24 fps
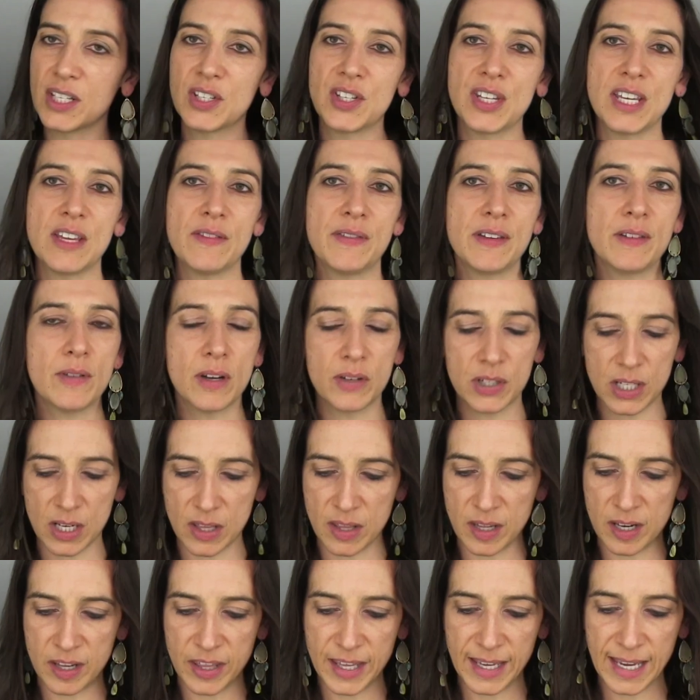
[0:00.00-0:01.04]
to see if he wrote
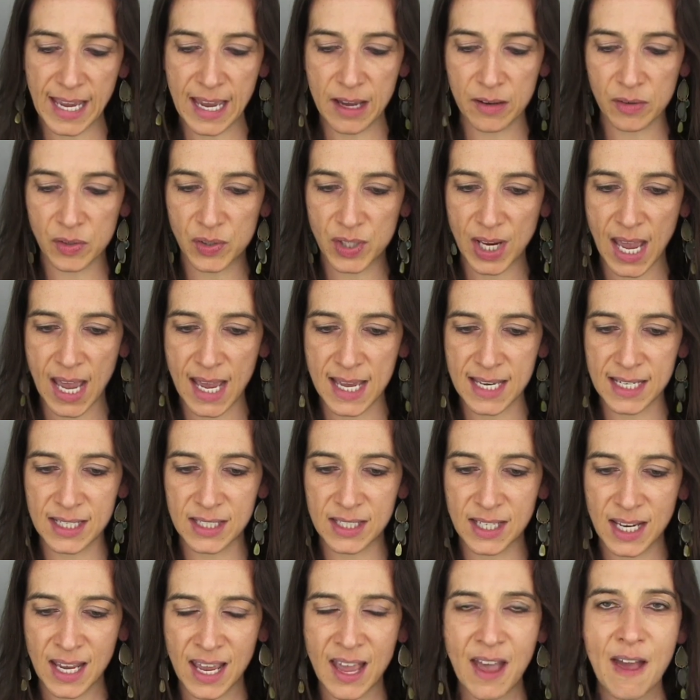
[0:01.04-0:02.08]
anything else
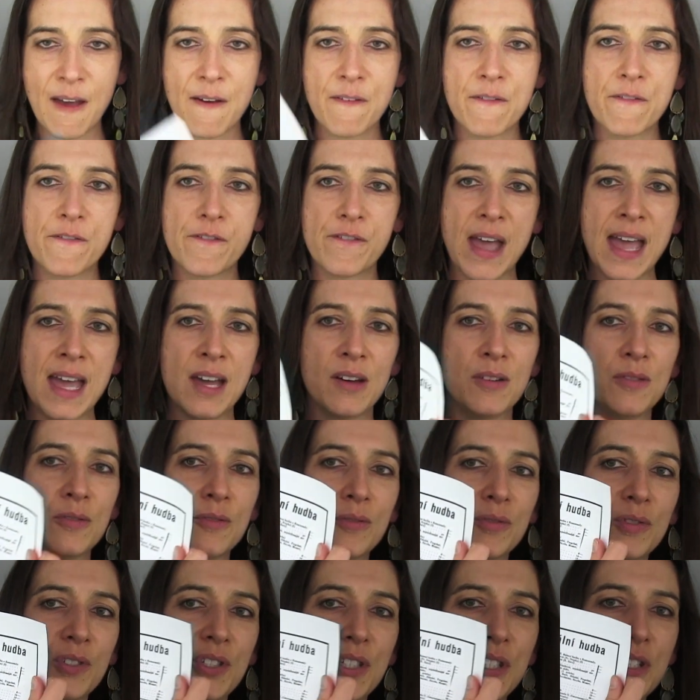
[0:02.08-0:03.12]
and
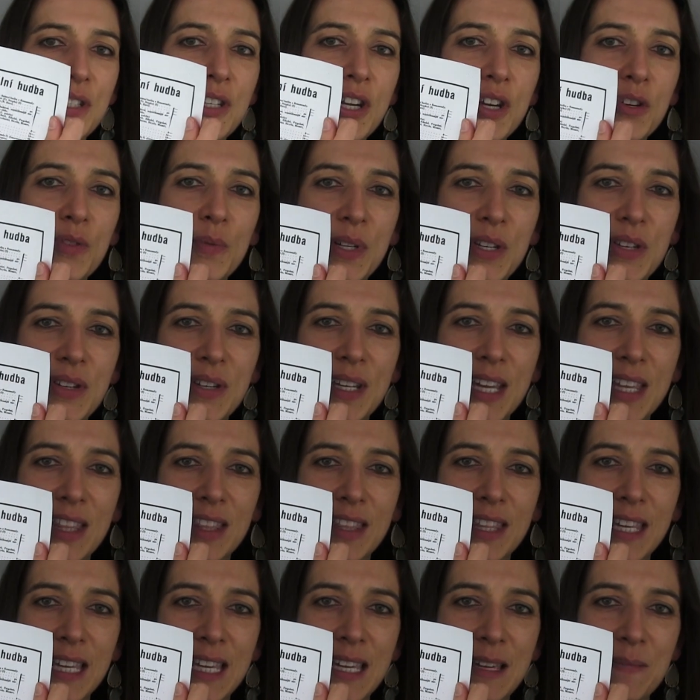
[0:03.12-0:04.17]
found, you know, when you
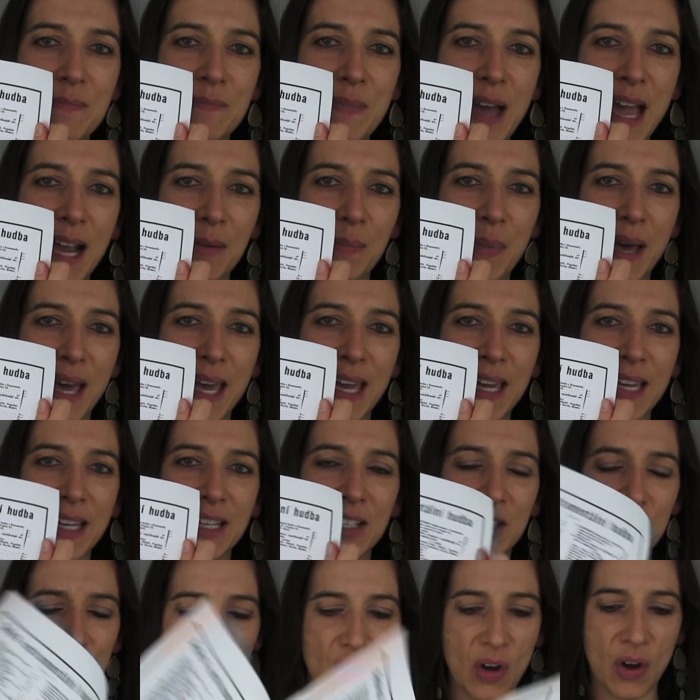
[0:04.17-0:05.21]
get the back
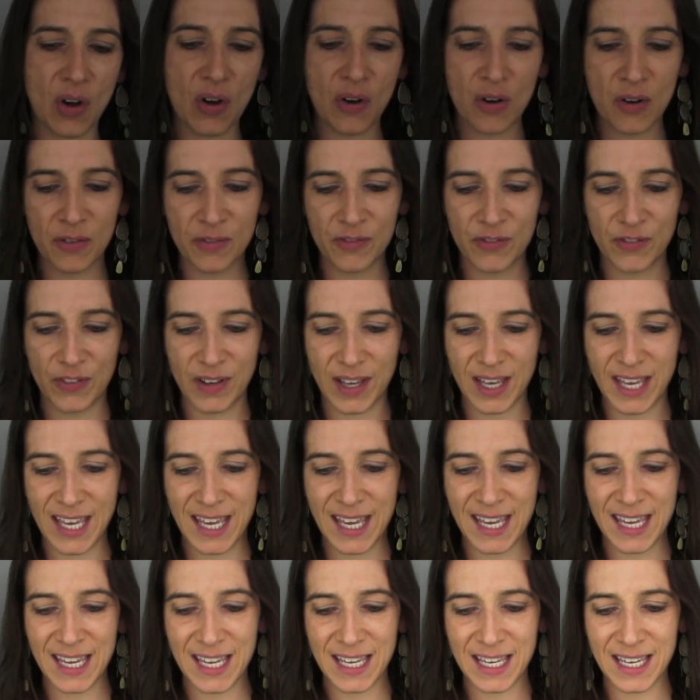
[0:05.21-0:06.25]
page of
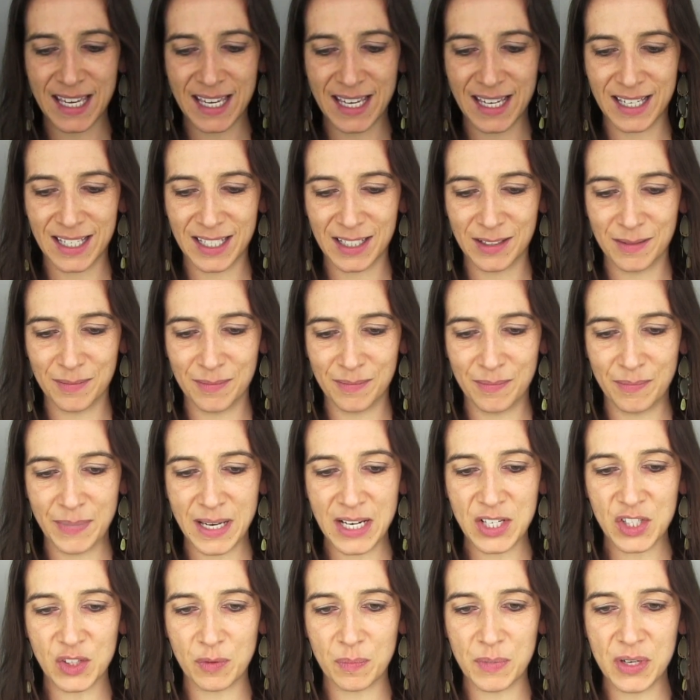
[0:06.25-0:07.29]
a
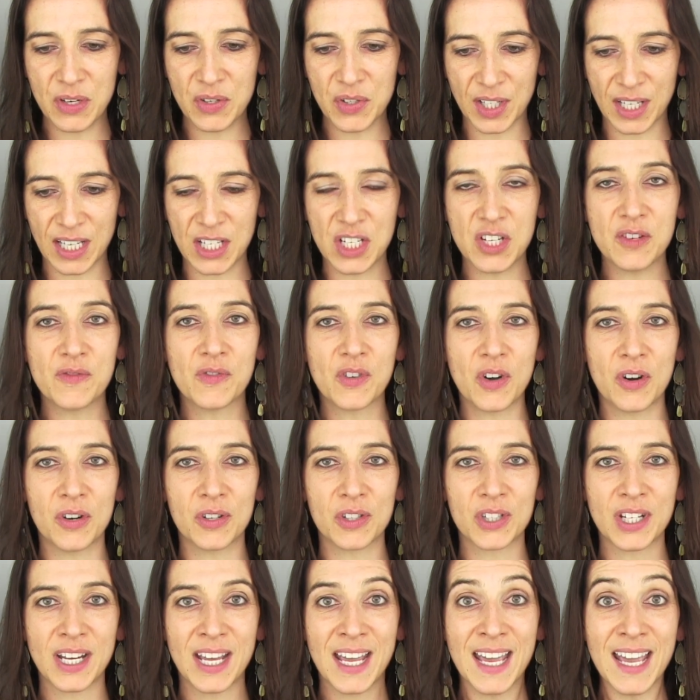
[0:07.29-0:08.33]
piece of music and you've
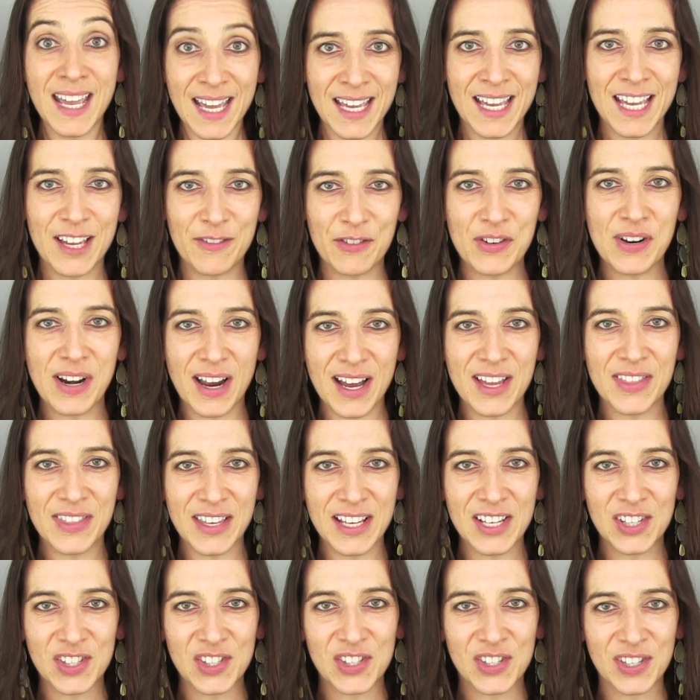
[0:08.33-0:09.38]
got, if you like
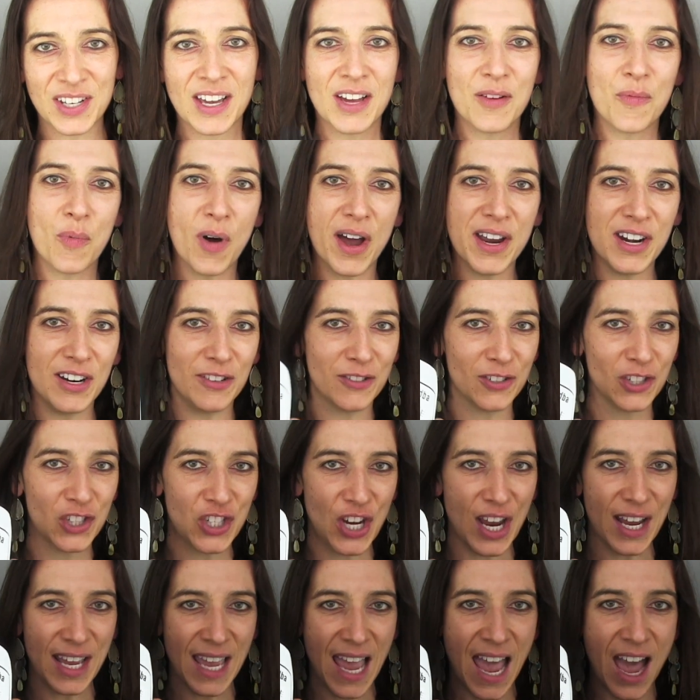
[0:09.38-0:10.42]
this, why not
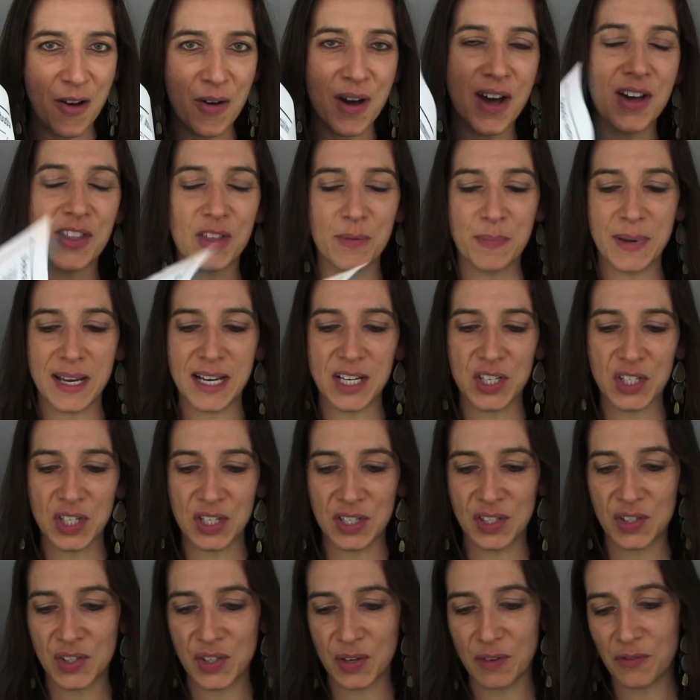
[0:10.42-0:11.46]
check out other
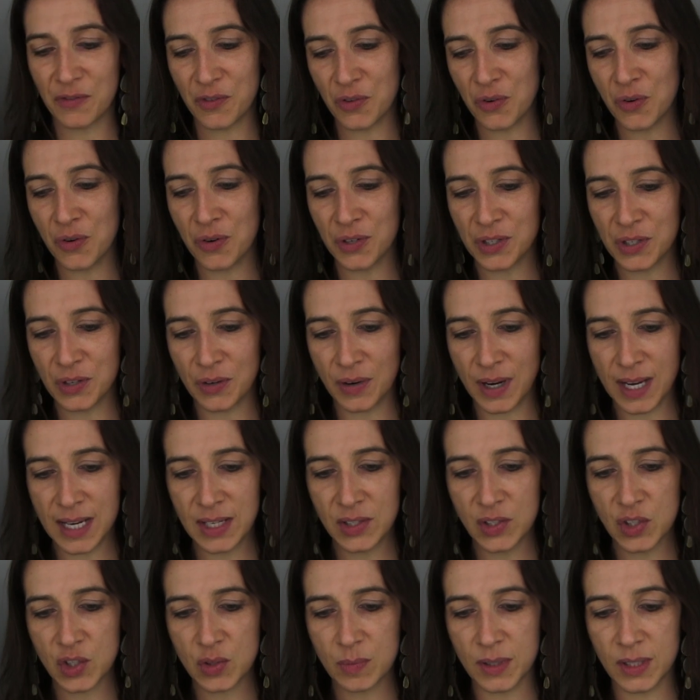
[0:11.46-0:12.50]
pieces for your
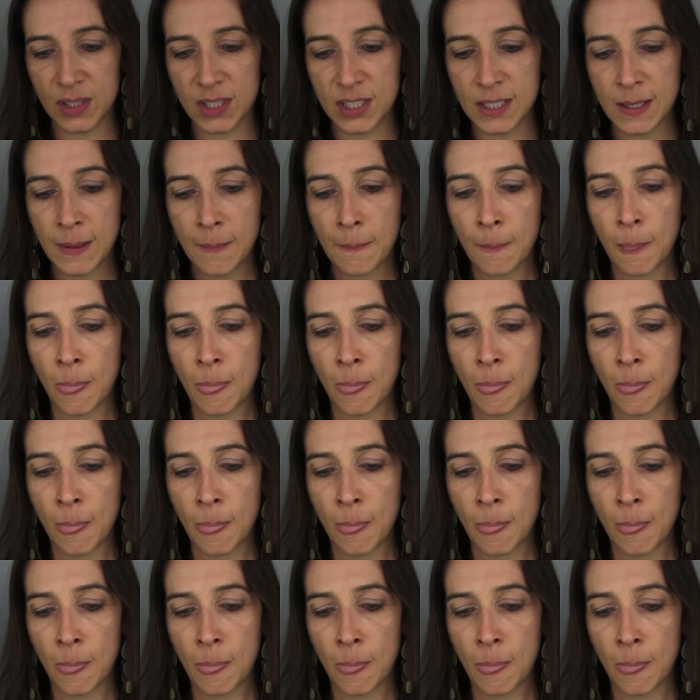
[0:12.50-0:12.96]
instrument?